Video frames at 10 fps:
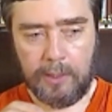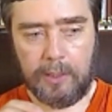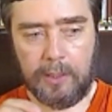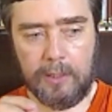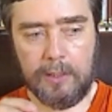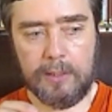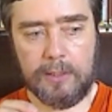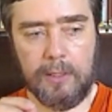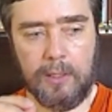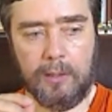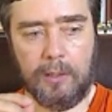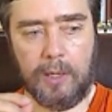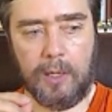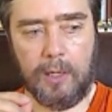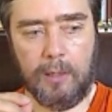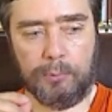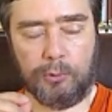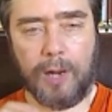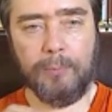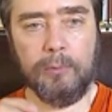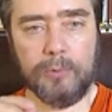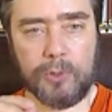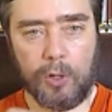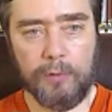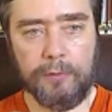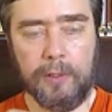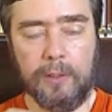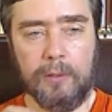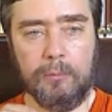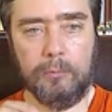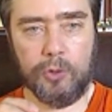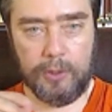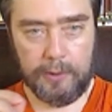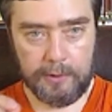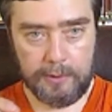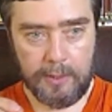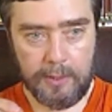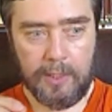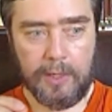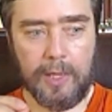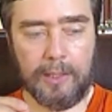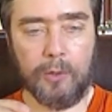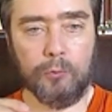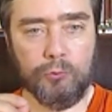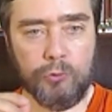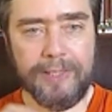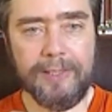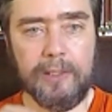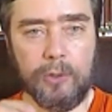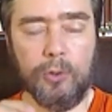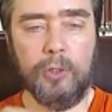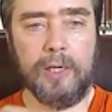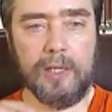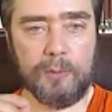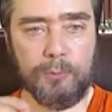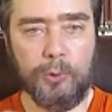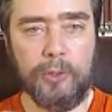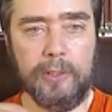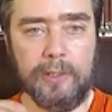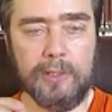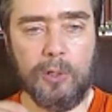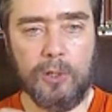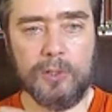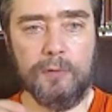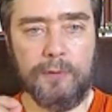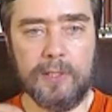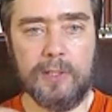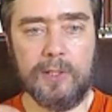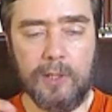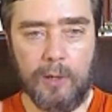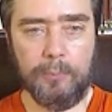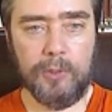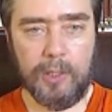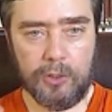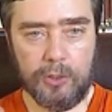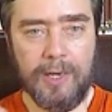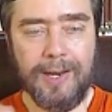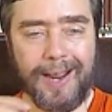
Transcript: is problem-solving machines that are really good at exploiting these laws of physics and computation.